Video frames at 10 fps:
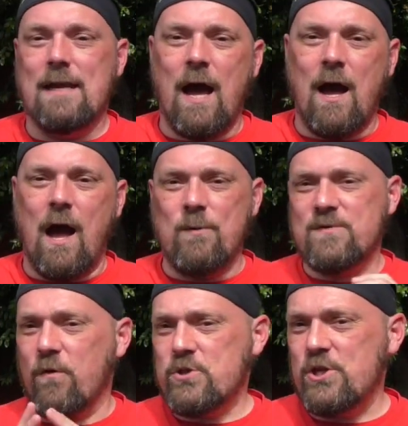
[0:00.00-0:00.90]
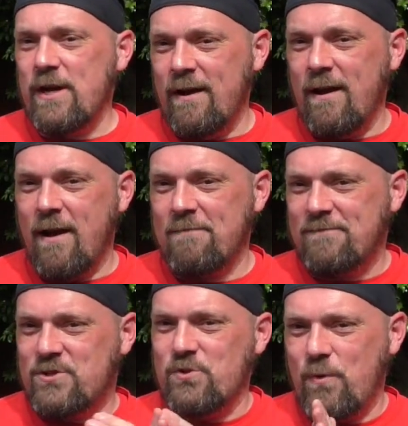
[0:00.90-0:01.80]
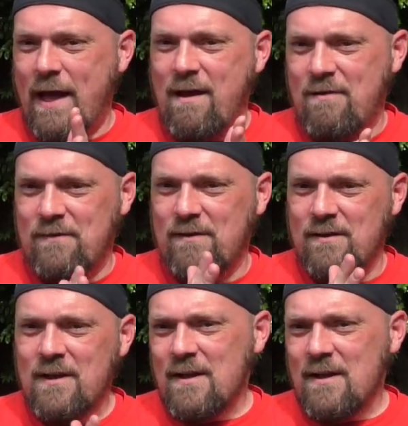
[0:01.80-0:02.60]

I was fortunate enough to have a